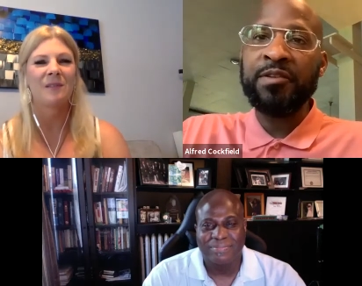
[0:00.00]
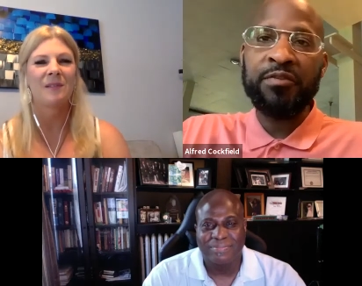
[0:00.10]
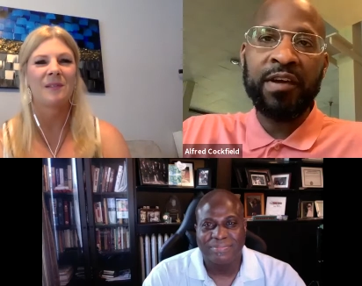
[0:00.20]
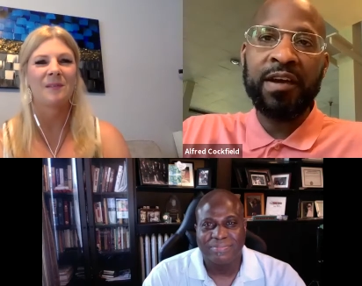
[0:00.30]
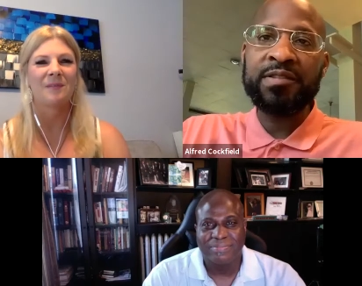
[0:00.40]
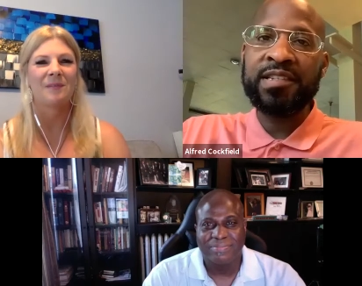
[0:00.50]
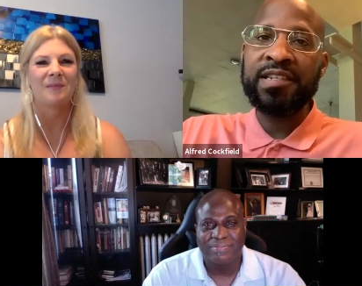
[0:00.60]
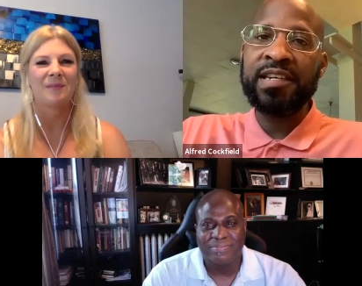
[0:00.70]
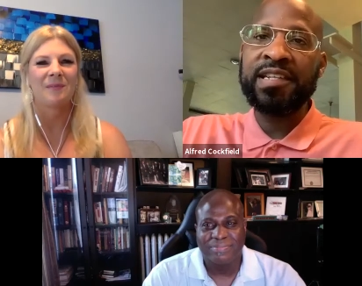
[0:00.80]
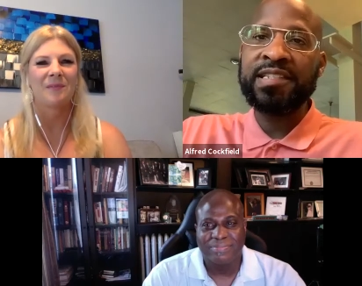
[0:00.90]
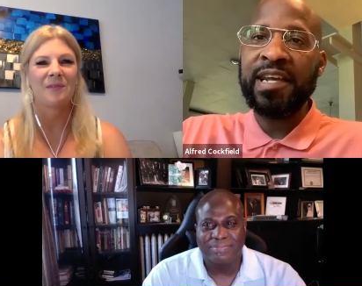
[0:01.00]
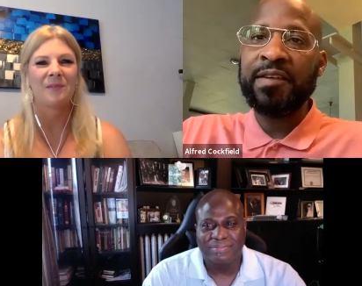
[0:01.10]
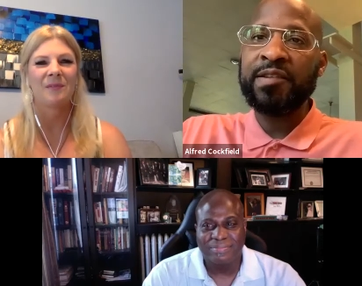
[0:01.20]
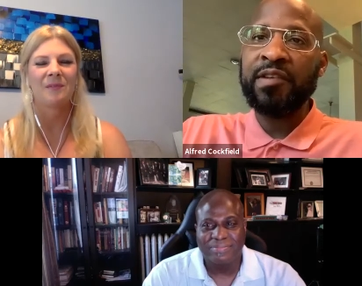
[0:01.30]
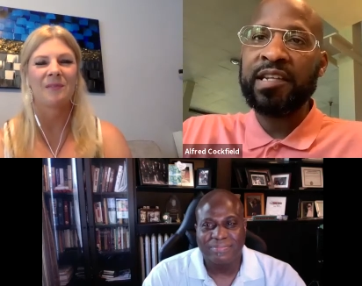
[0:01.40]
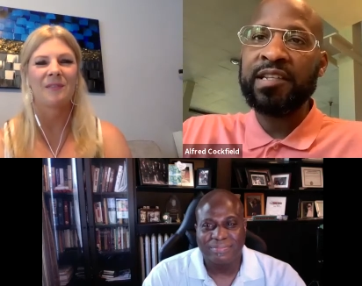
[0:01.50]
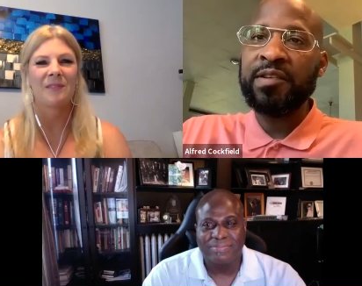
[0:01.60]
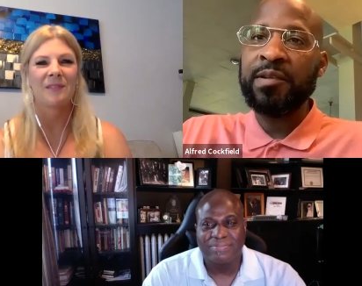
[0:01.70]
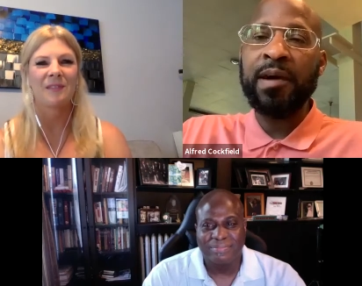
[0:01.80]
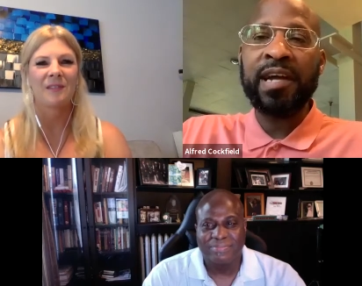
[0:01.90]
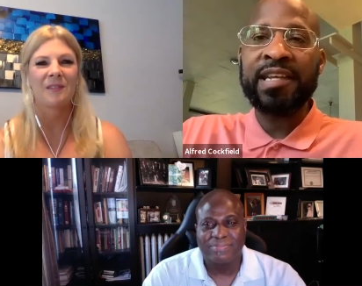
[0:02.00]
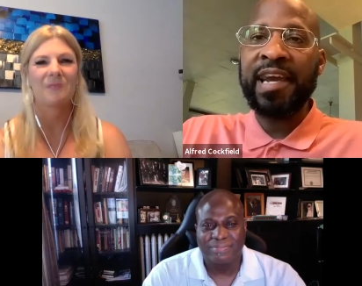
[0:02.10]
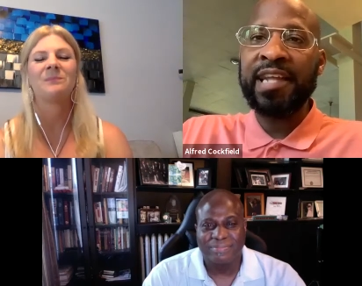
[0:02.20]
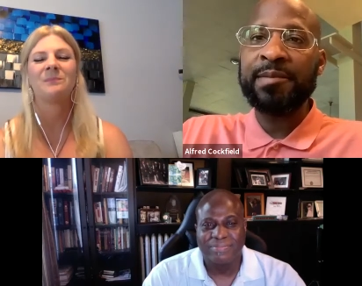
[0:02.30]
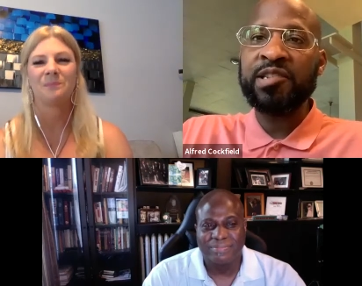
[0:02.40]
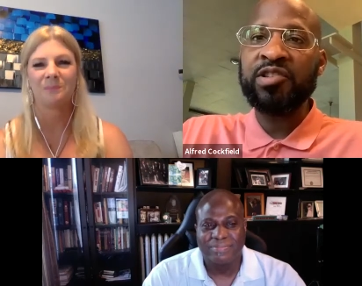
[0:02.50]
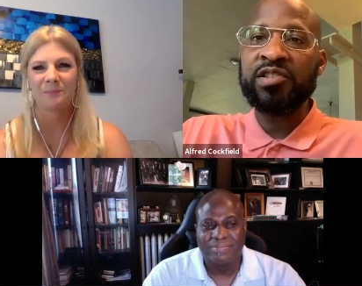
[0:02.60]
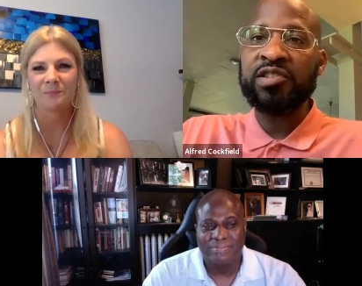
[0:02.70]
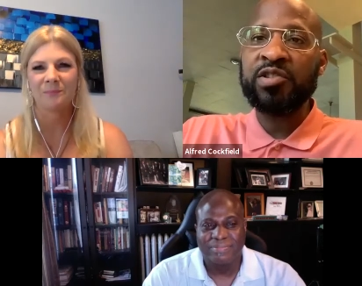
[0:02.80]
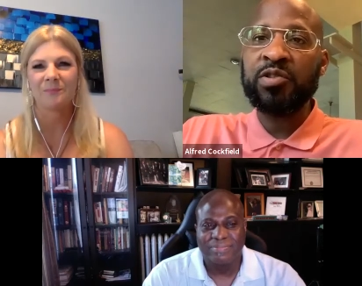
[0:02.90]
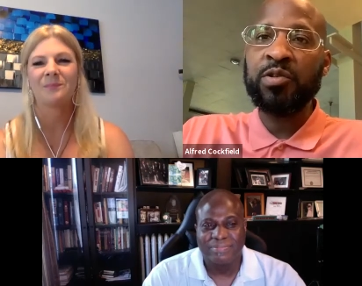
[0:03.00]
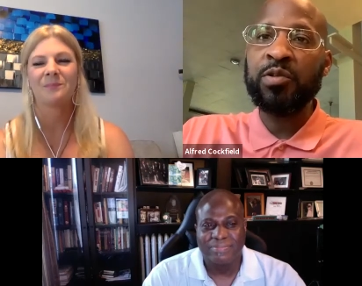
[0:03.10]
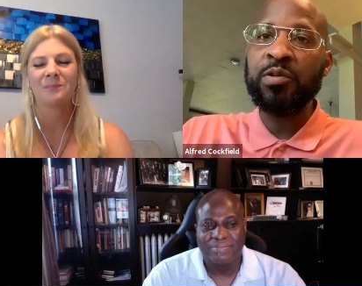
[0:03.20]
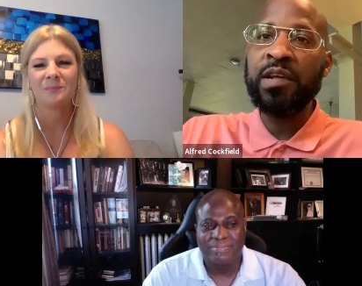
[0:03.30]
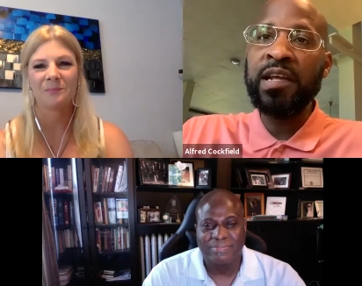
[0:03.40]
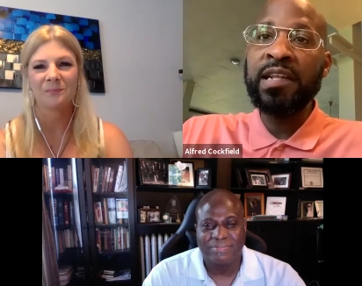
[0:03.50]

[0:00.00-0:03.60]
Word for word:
Speaker 1: the founder and executive director of Lamad Academy Charter School.